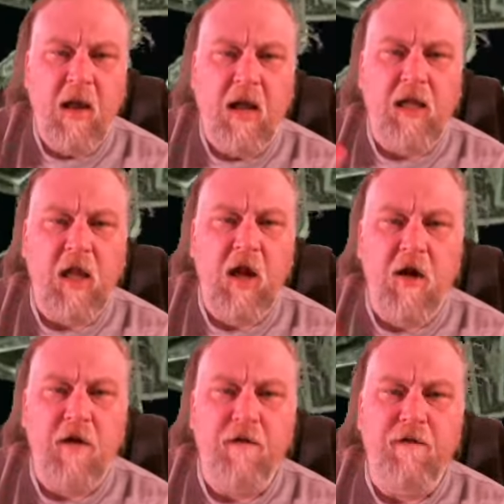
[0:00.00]

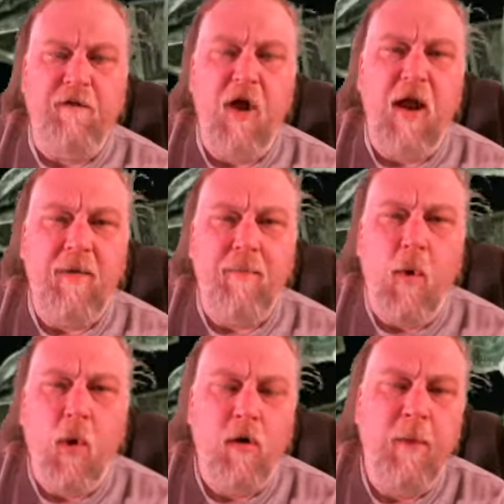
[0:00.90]
Hello, friend
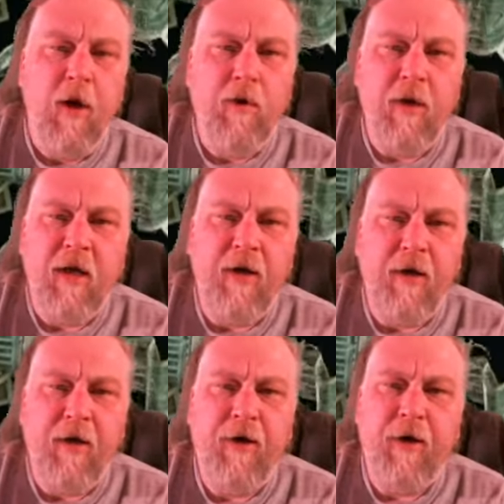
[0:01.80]
Mormo
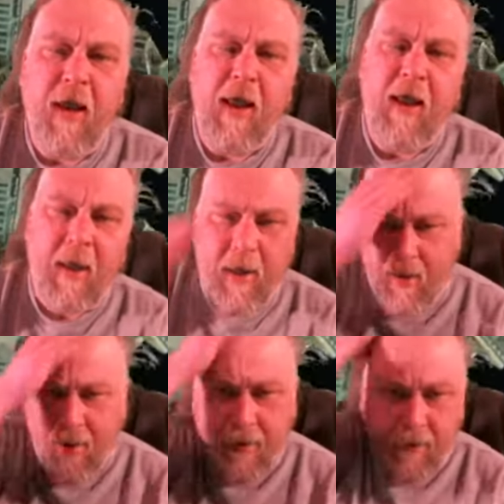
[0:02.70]
here,
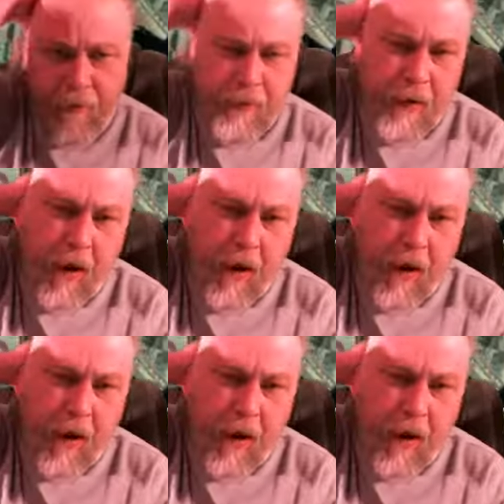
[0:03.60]
and